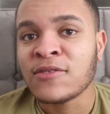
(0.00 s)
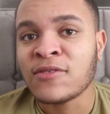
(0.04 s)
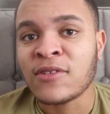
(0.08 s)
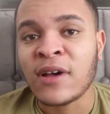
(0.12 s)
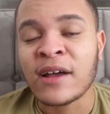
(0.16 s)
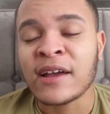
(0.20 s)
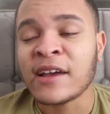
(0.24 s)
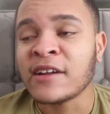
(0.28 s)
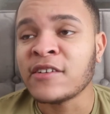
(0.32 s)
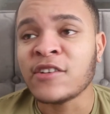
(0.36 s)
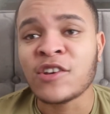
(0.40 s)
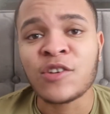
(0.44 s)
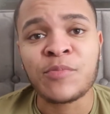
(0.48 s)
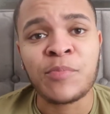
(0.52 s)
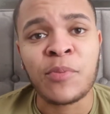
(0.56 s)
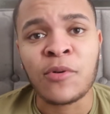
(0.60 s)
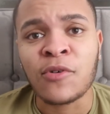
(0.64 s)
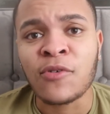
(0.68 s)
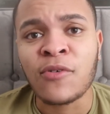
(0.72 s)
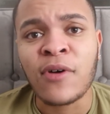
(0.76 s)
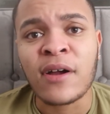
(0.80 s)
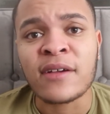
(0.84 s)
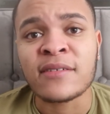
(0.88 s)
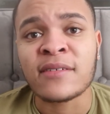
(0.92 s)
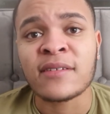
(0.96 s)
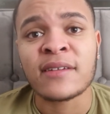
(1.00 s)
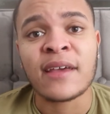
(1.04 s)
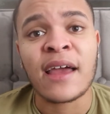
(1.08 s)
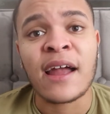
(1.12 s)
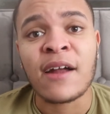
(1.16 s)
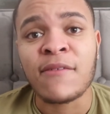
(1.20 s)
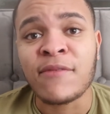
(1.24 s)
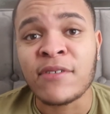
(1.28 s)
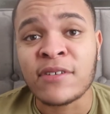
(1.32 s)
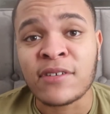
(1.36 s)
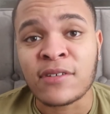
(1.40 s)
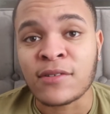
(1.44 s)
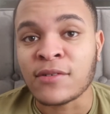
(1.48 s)
so I can just progress
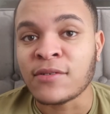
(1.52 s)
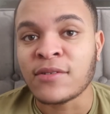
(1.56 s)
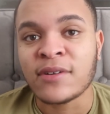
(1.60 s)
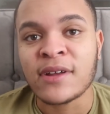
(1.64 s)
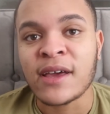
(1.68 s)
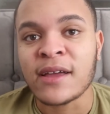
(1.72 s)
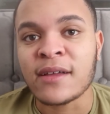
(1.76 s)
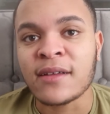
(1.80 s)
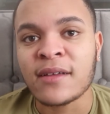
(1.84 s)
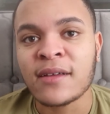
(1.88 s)
every single day?